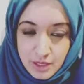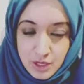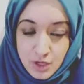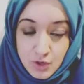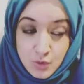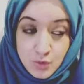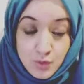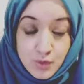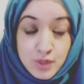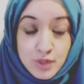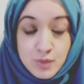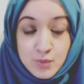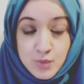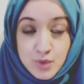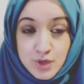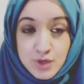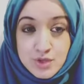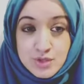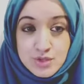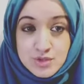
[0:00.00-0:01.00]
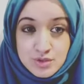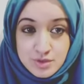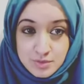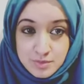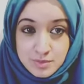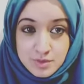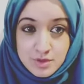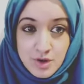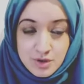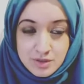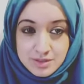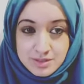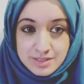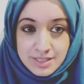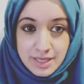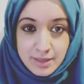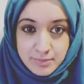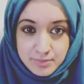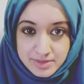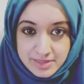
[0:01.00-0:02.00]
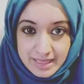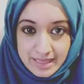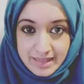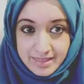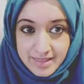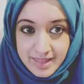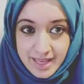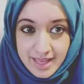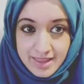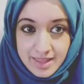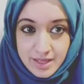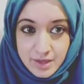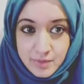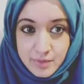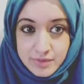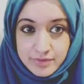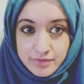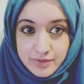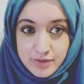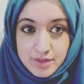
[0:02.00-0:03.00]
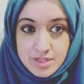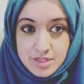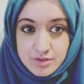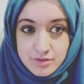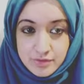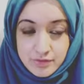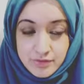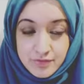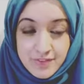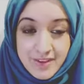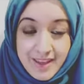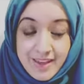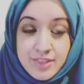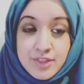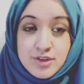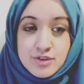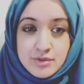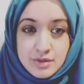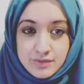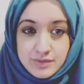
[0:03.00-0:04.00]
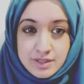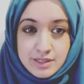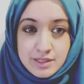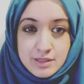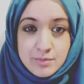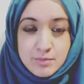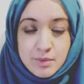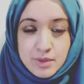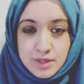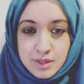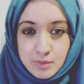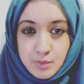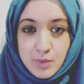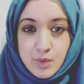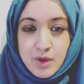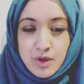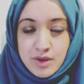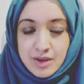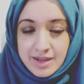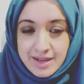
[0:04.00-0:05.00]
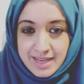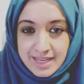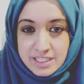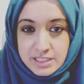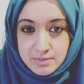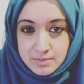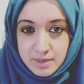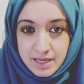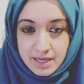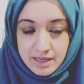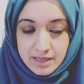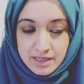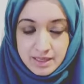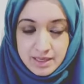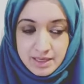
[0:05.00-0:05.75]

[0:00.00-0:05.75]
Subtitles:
Well, there were some concepts in there that were faith driven, but they were led by